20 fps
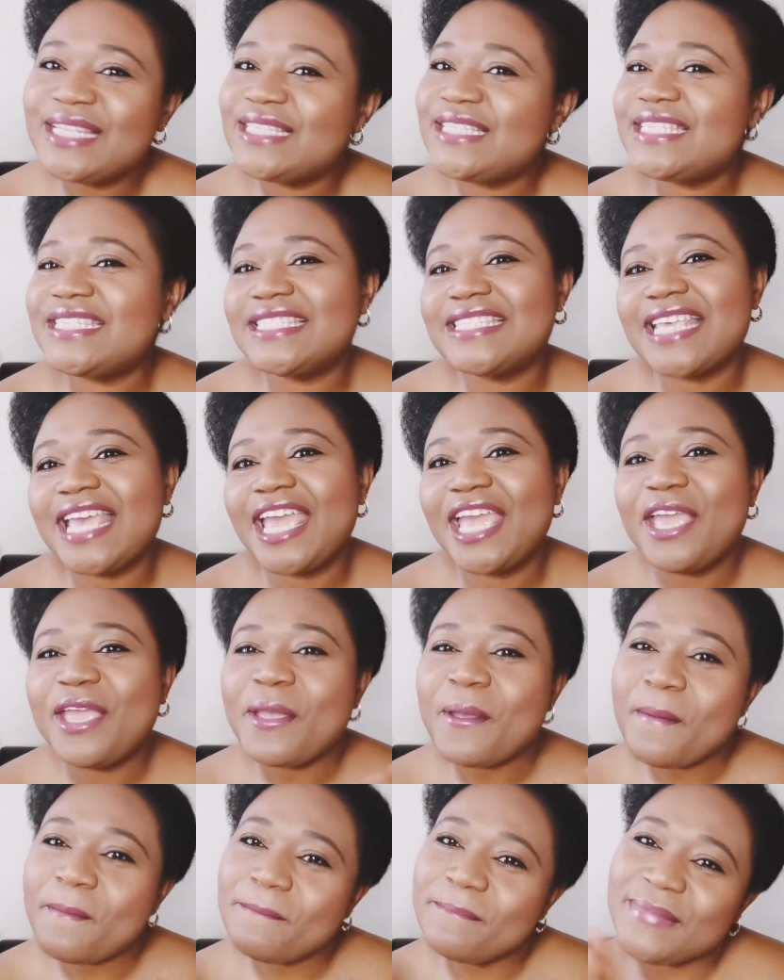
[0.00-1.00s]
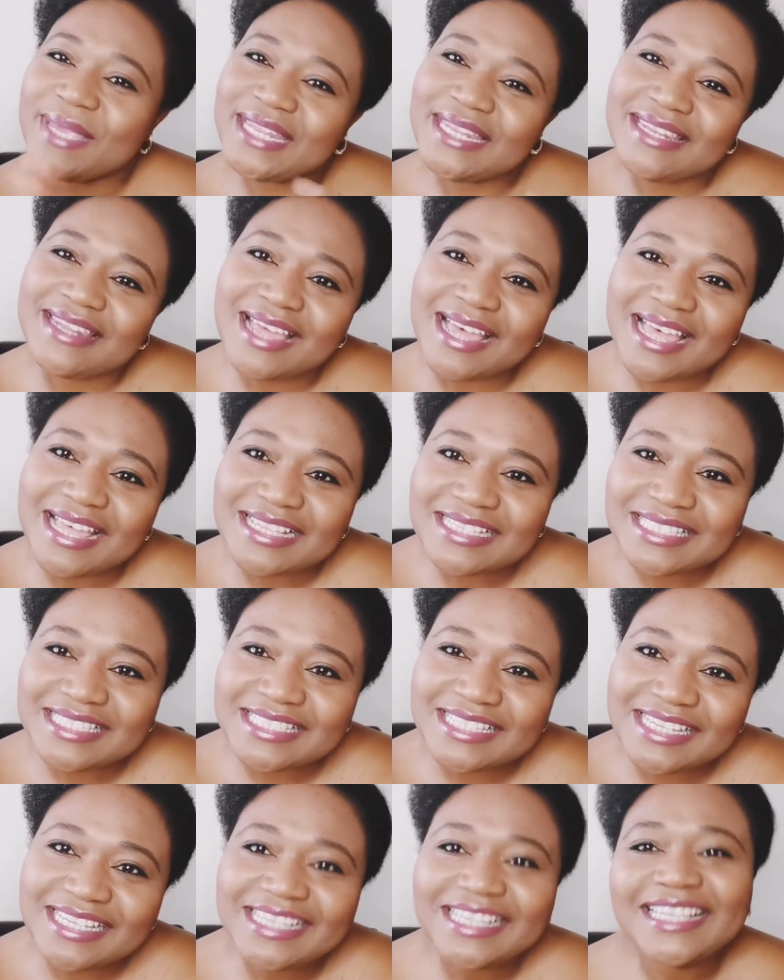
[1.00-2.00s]
to say
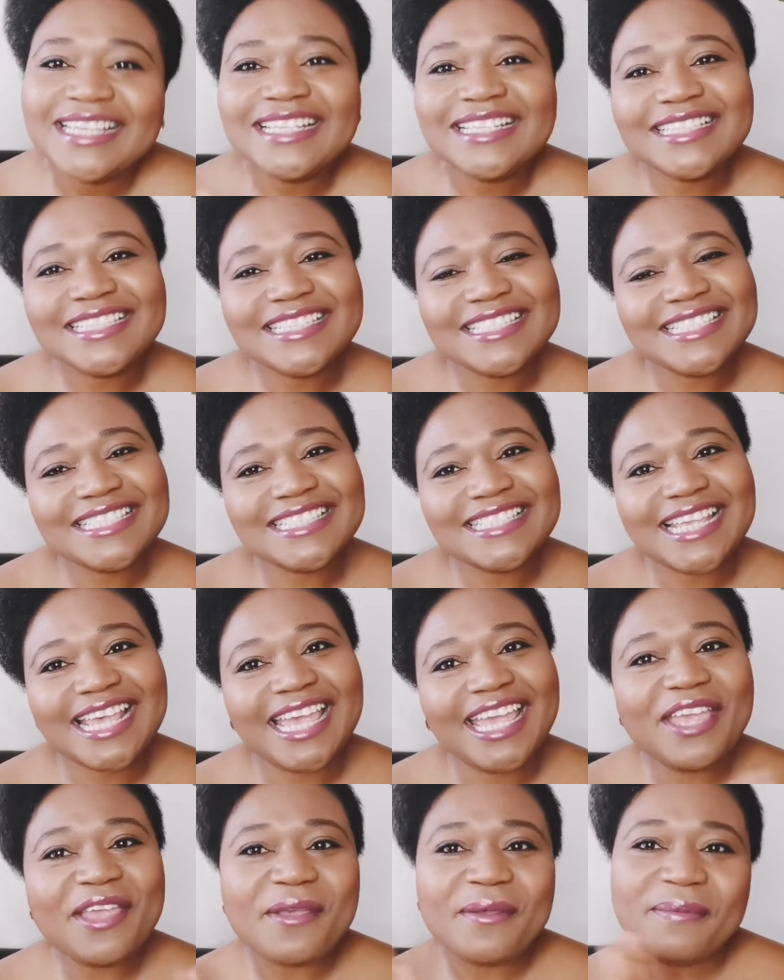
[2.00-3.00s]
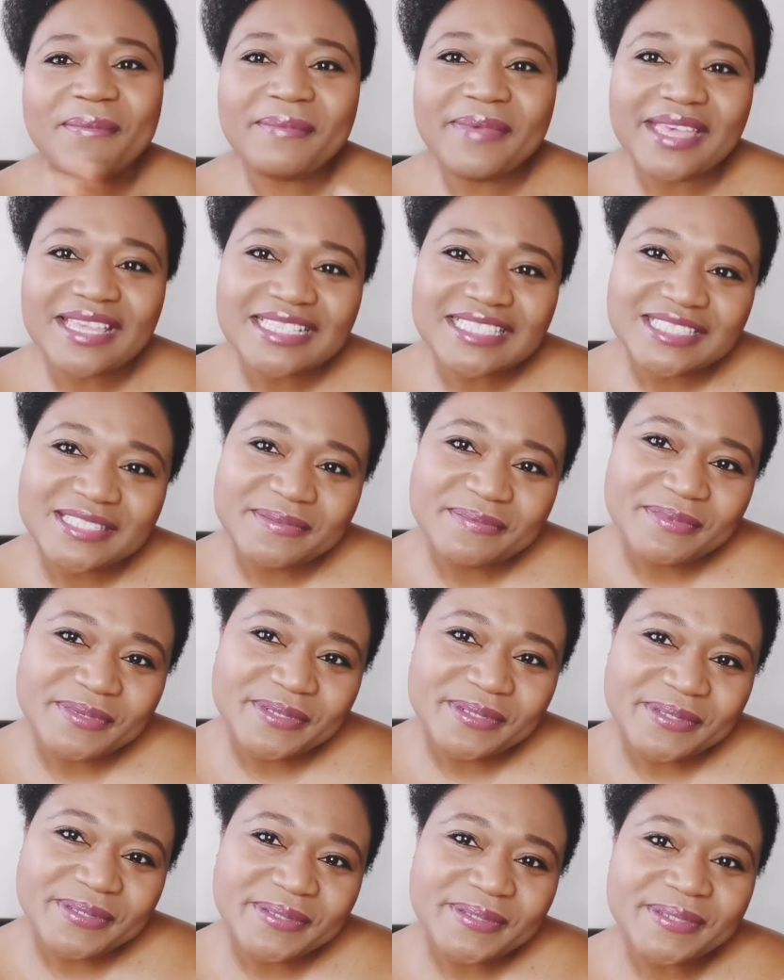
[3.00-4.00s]
medase, to say merci
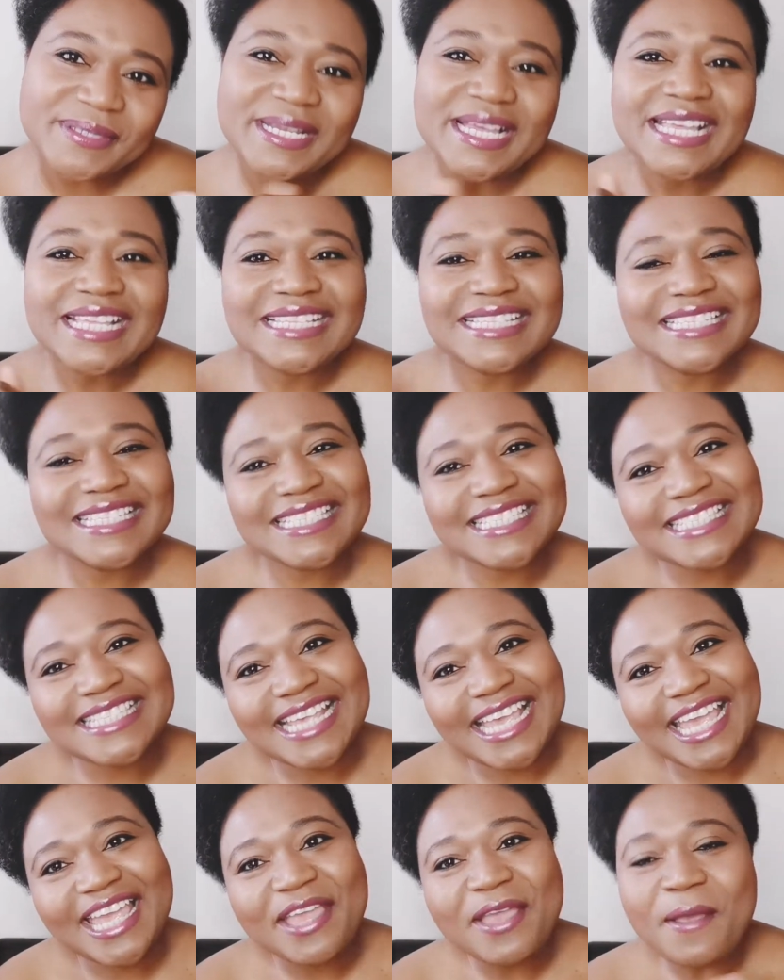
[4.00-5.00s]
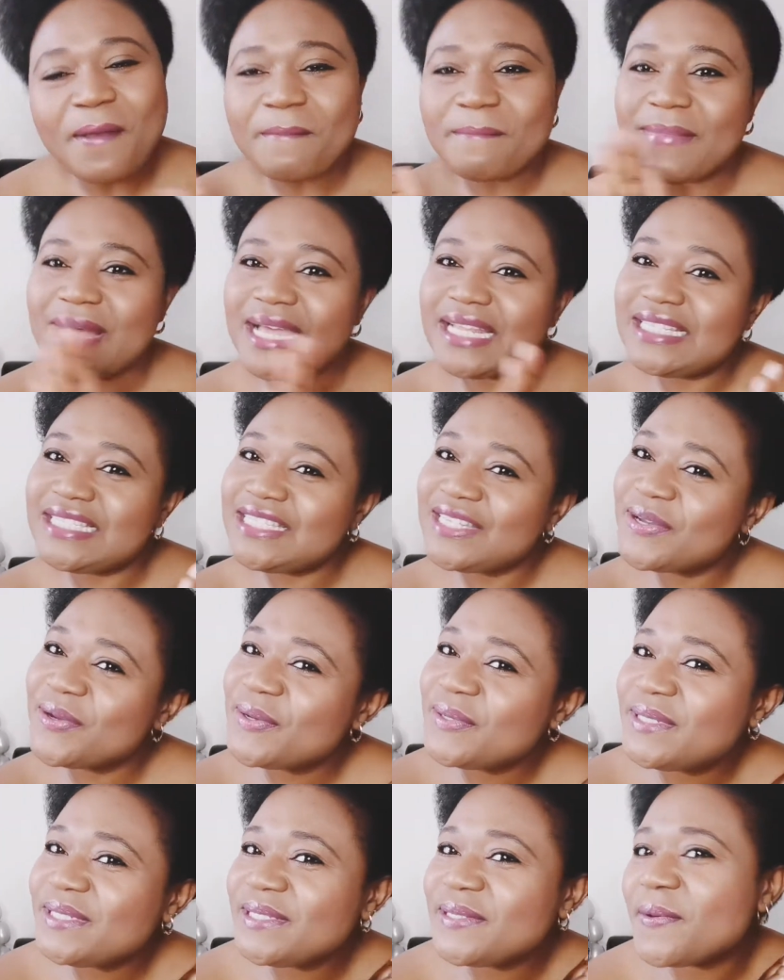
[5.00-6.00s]
beaucoup, to say
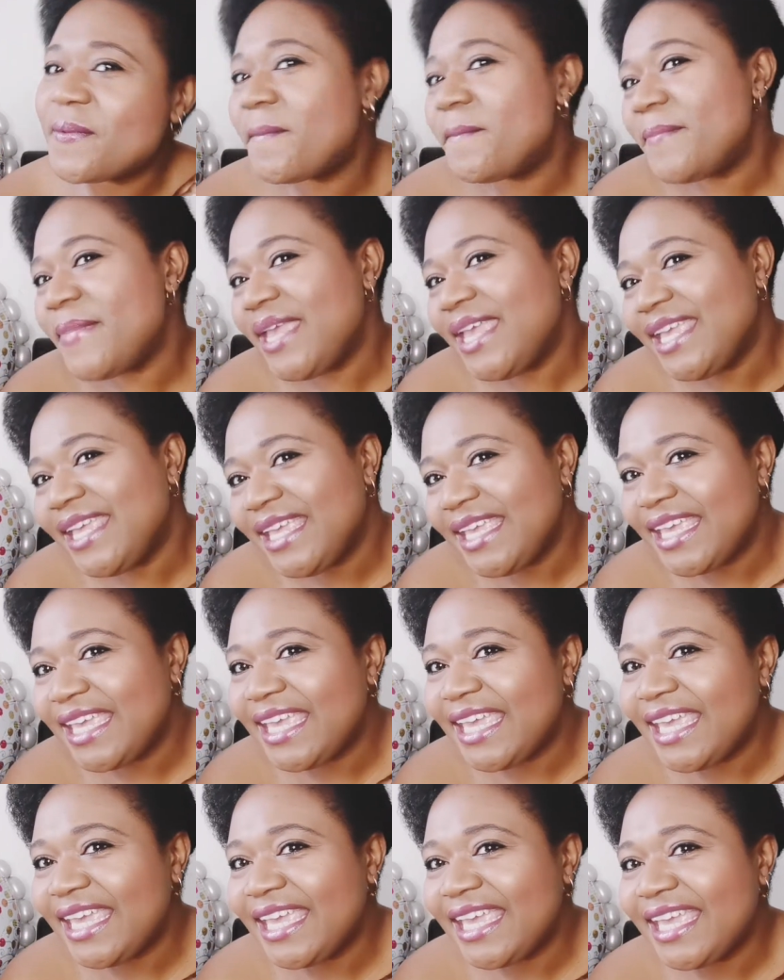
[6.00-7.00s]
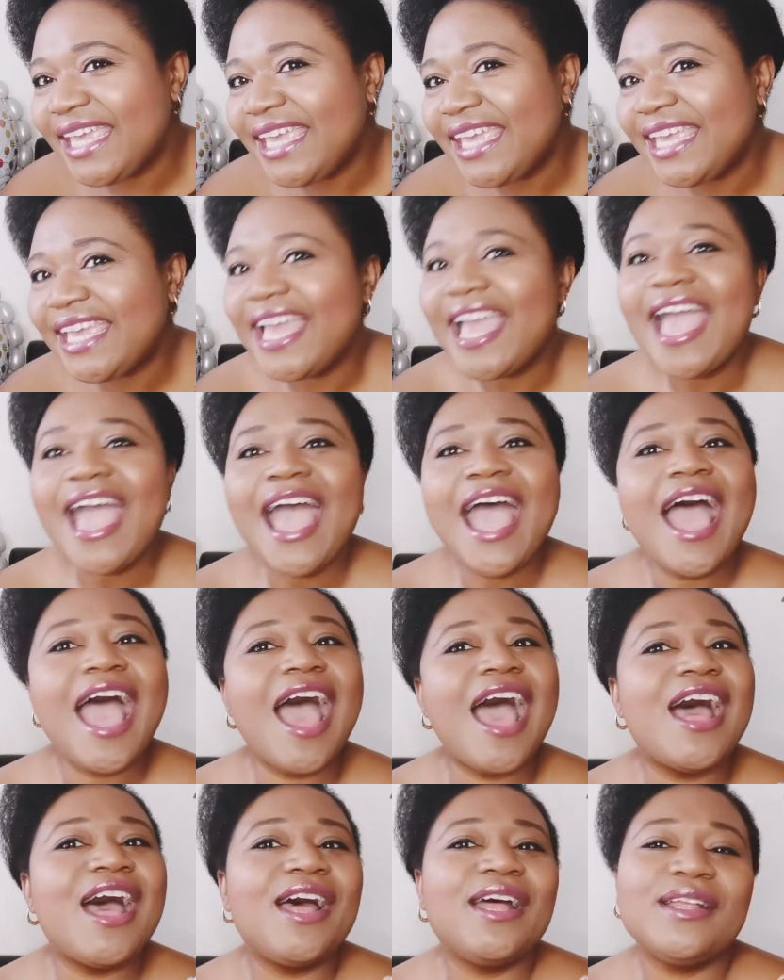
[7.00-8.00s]
matondo mingi
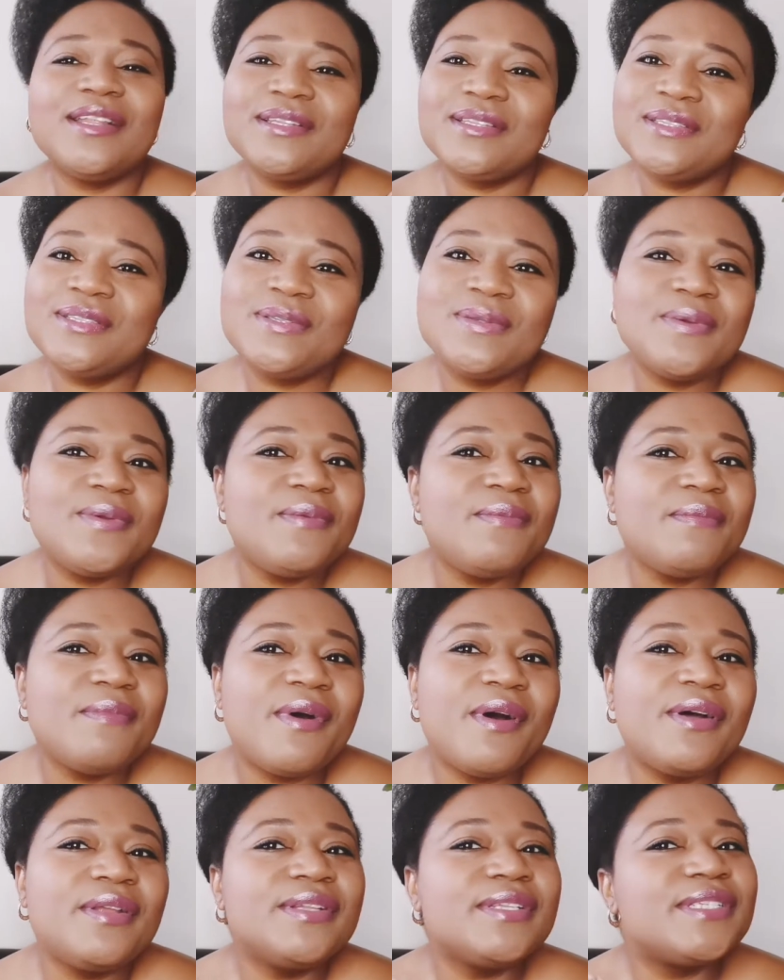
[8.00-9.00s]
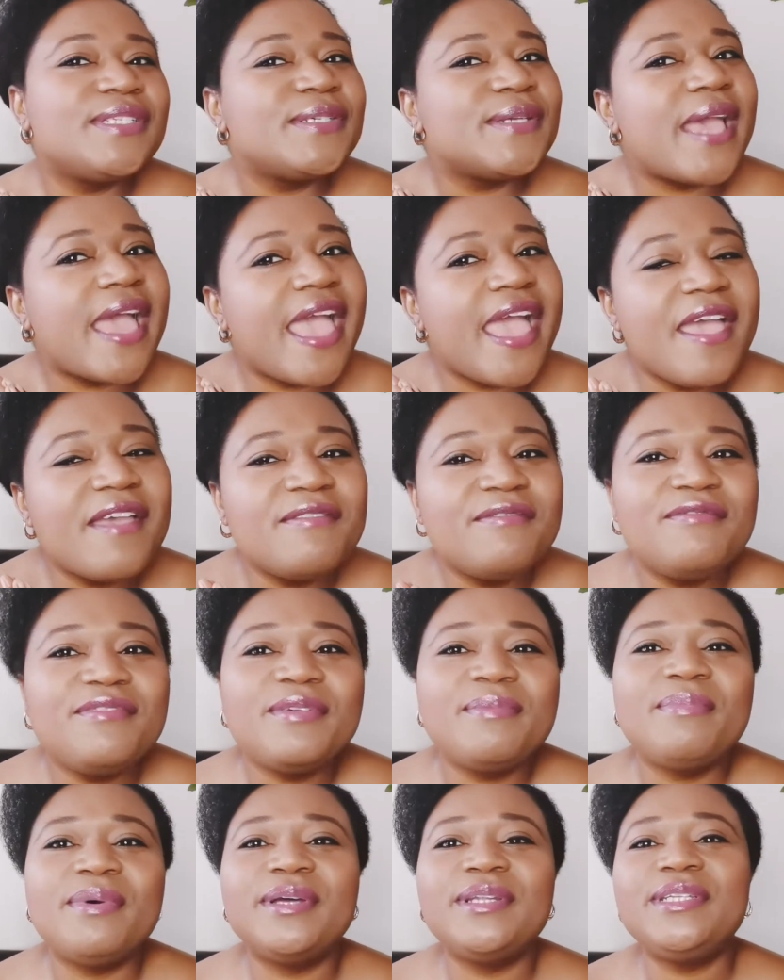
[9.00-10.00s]
à tout le monde, to
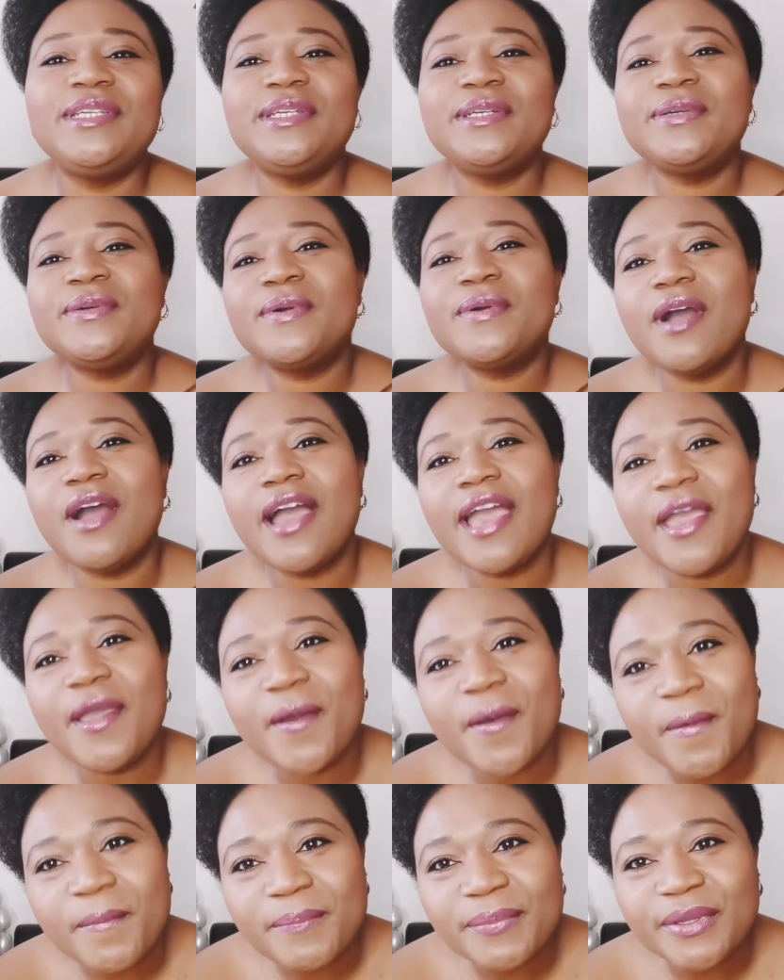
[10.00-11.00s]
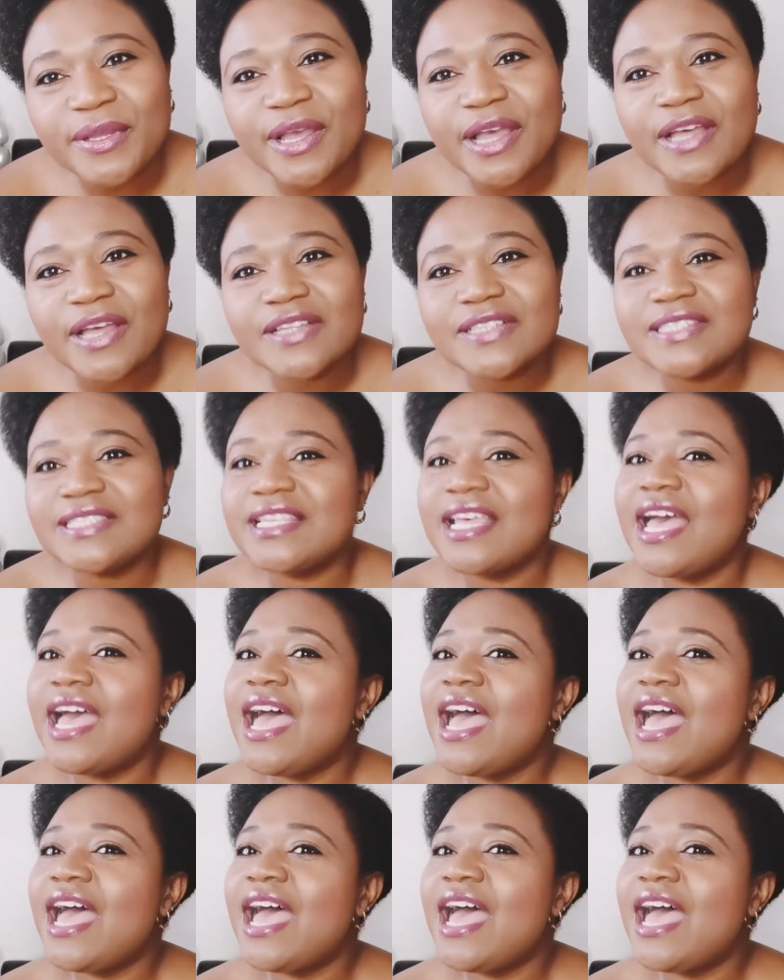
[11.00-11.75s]
everybody who are helping us,